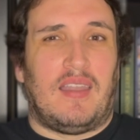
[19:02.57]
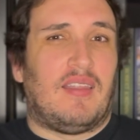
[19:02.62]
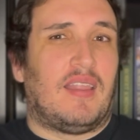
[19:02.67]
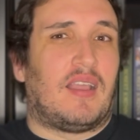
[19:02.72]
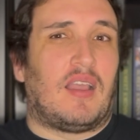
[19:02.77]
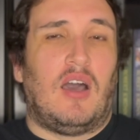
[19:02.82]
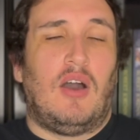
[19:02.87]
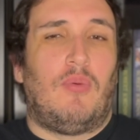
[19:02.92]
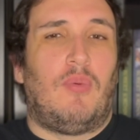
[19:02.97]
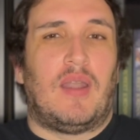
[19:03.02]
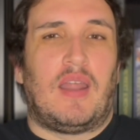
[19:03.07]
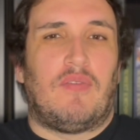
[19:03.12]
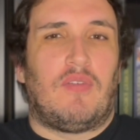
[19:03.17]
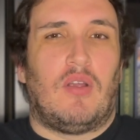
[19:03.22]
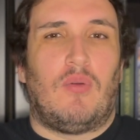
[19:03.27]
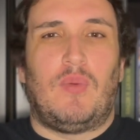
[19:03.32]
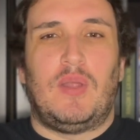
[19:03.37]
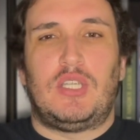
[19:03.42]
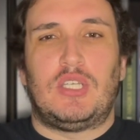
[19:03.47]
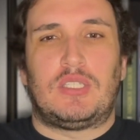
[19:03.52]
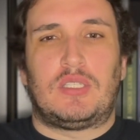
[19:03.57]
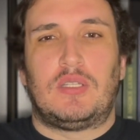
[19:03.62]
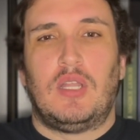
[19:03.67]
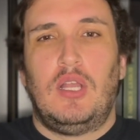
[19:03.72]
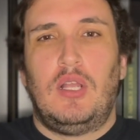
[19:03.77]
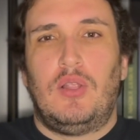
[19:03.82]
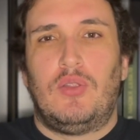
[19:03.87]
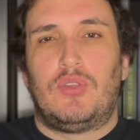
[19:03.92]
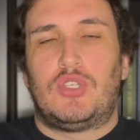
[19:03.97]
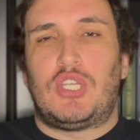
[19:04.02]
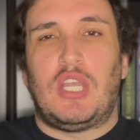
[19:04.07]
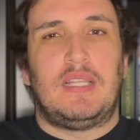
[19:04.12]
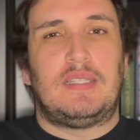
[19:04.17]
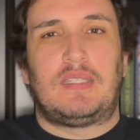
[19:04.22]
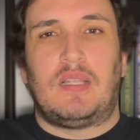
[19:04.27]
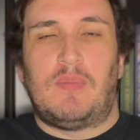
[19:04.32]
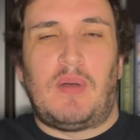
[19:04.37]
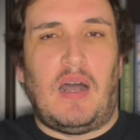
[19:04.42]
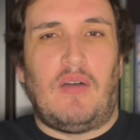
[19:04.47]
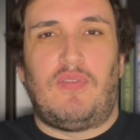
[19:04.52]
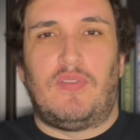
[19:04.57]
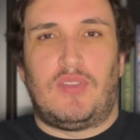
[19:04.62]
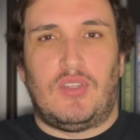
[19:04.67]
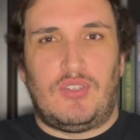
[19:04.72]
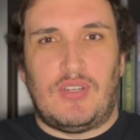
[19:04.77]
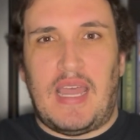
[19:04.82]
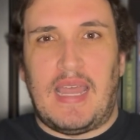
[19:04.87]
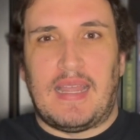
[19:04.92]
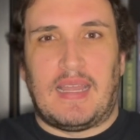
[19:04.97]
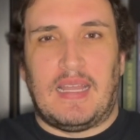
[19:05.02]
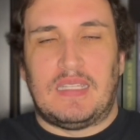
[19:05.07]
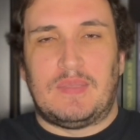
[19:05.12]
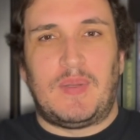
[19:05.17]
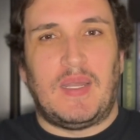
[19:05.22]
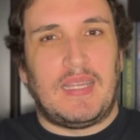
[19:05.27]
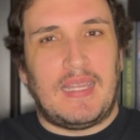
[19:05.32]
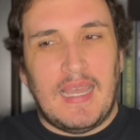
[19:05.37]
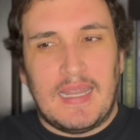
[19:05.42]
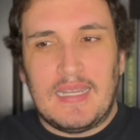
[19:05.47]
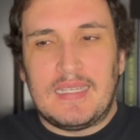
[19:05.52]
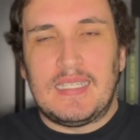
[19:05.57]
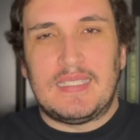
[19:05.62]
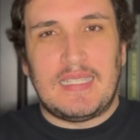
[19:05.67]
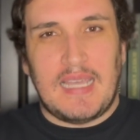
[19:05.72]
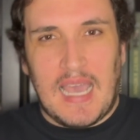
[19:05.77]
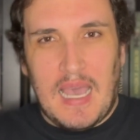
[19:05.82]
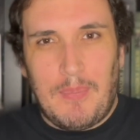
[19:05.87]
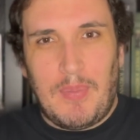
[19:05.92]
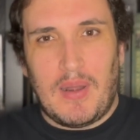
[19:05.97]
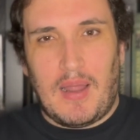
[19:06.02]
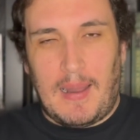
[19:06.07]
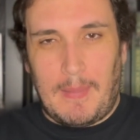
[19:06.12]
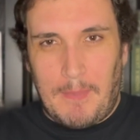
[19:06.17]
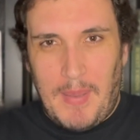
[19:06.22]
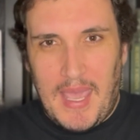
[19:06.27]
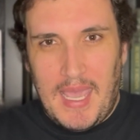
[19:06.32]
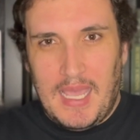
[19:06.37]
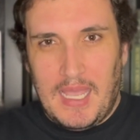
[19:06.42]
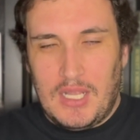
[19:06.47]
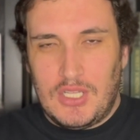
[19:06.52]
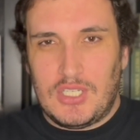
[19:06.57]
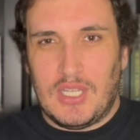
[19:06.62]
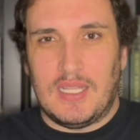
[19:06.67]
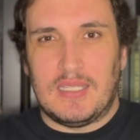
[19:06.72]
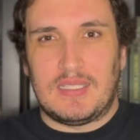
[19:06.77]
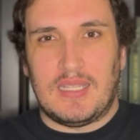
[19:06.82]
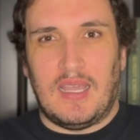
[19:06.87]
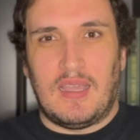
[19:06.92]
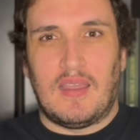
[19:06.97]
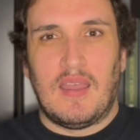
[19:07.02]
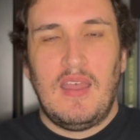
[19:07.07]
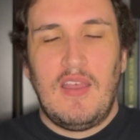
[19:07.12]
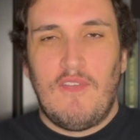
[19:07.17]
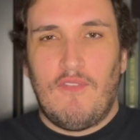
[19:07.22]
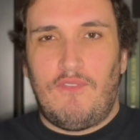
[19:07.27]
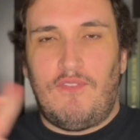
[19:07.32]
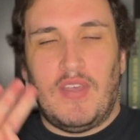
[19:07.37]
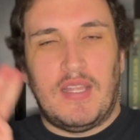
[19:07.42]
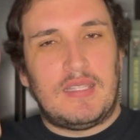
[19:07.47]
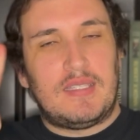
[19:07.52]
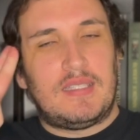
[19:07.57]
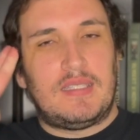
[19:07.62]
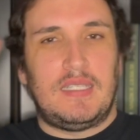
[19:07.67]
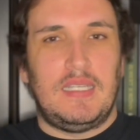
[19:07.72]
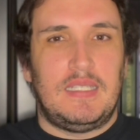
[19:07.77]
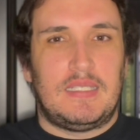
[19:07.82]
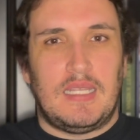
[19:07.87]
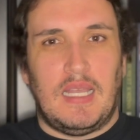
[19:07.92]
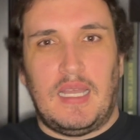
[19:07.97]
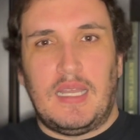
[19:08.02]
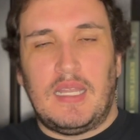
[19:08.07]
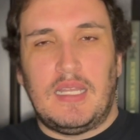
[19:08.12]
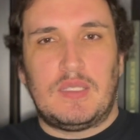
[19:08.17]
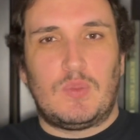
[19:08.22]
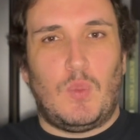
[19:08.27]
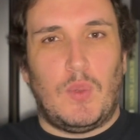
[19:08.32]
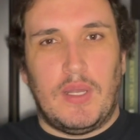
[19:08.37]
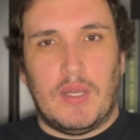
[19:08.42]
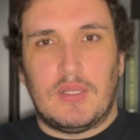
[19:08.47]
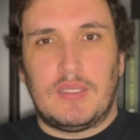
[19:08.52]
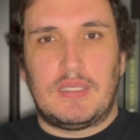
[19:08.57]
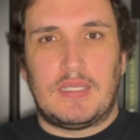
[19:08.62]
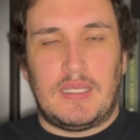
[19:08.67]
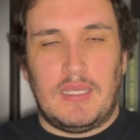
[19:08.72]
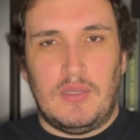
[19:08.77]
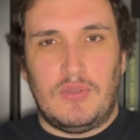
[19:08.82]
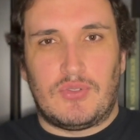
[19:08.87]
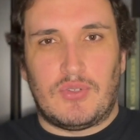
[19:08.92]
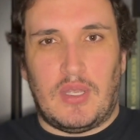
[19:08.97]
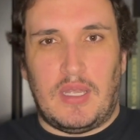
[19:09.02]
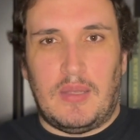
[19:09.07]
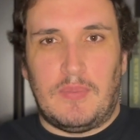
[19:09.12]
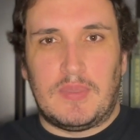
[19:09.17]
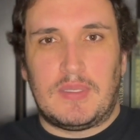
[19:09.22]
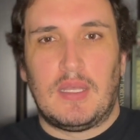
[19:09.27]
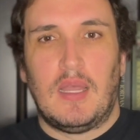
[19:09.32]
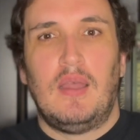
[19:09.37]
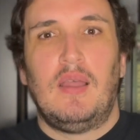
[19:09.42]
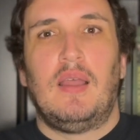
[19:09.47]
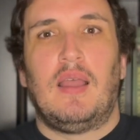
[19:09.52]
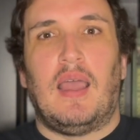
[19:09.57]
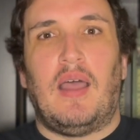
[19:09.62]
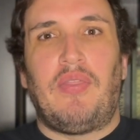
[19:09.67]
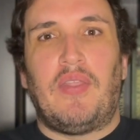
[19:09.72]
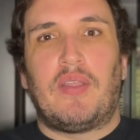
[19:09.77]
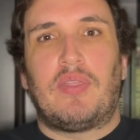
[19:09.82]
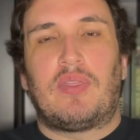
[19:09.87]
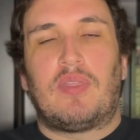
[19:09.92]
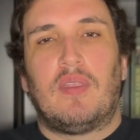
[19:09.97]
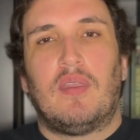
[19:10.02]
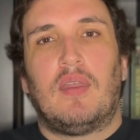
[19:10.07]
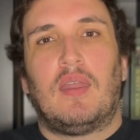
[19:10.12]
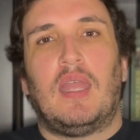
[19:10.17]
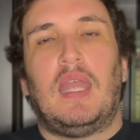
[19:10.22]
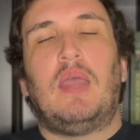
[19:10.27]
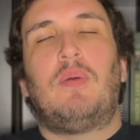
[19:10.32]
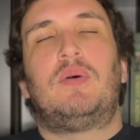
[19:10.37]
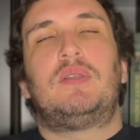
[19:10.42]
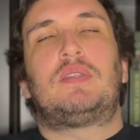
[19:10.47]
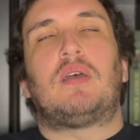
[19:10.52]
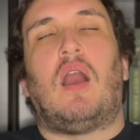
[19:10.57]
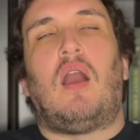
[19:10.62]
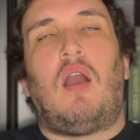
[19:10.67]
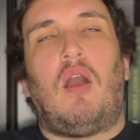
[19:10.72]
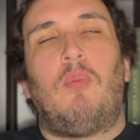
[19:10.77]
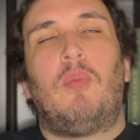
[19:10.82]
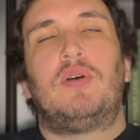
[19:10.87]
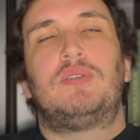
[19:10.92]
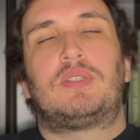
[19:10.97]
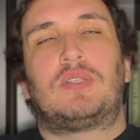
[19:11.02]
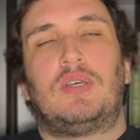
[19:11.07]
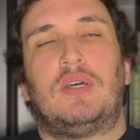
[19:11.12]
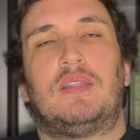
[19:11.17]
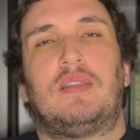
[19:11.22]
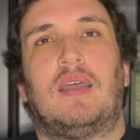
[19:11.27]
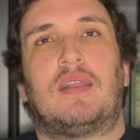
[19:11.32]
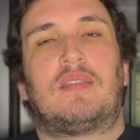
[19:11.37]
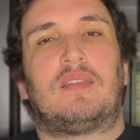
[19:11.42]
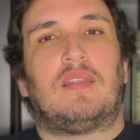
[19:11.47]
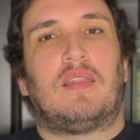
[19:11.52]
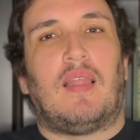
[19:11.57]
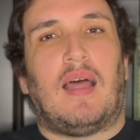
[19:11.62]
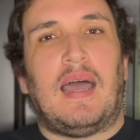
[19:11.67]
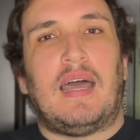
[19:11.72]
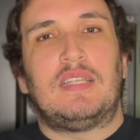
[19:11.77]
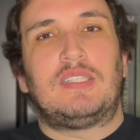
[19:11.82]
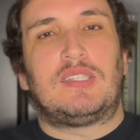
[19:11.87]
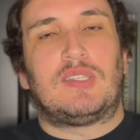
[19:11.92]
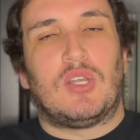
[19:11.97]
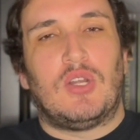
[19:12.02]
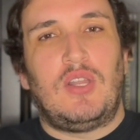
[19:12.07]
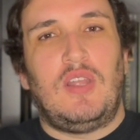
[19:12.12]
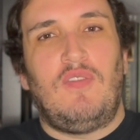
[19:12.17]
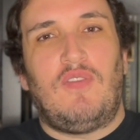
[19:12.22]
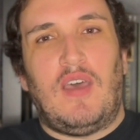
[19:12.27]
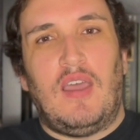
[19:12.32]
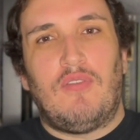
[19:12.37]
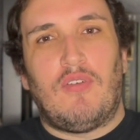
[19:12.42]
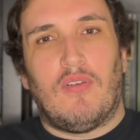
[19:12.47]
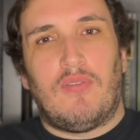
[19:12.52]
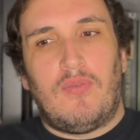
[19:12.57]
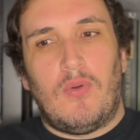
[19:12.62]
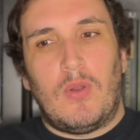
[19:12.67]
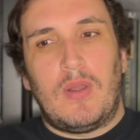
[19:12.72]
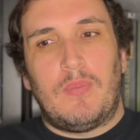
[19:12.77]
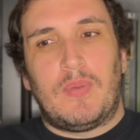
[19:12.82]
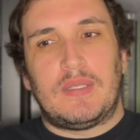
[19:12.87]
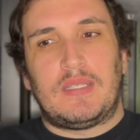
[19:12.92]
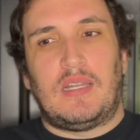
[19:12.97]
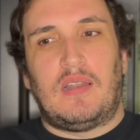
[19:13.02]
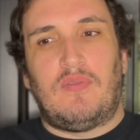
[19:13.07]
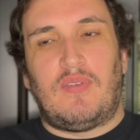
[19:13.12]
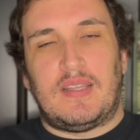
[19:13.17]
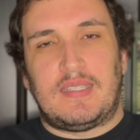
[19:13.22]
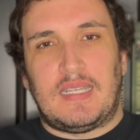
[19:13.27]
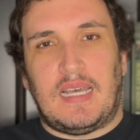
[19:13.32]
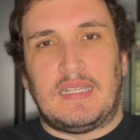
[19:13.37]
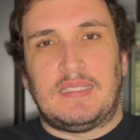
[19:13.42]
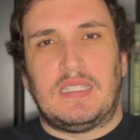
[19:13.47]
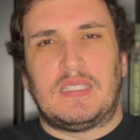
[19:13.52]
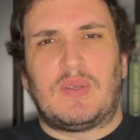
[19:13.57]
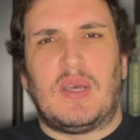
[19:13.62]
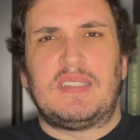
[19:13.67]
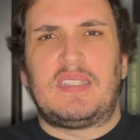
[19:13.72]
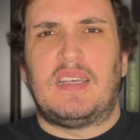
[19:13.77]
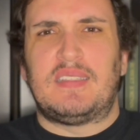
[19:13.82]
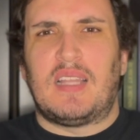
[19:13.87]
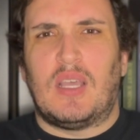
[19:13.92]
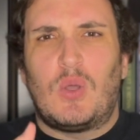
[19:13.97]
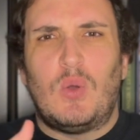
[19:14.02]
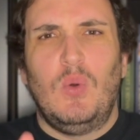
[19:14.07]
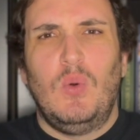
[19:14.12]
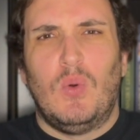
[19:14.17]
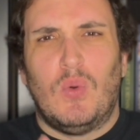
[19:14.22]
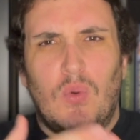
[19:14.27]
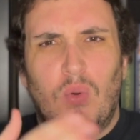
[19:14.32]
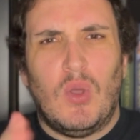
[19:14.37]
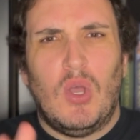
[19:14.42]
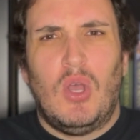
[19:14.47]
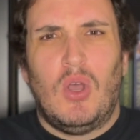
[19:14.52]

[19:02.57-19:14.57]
Like, oh, whatever, we just chase them off with the dragons. But again, it doesn't happen on page. It's like Fitz sees it in his weird skill dreams. And like, it was almost good. Like the last 35 or 40% of Assassin's Quest, I was like, ooh.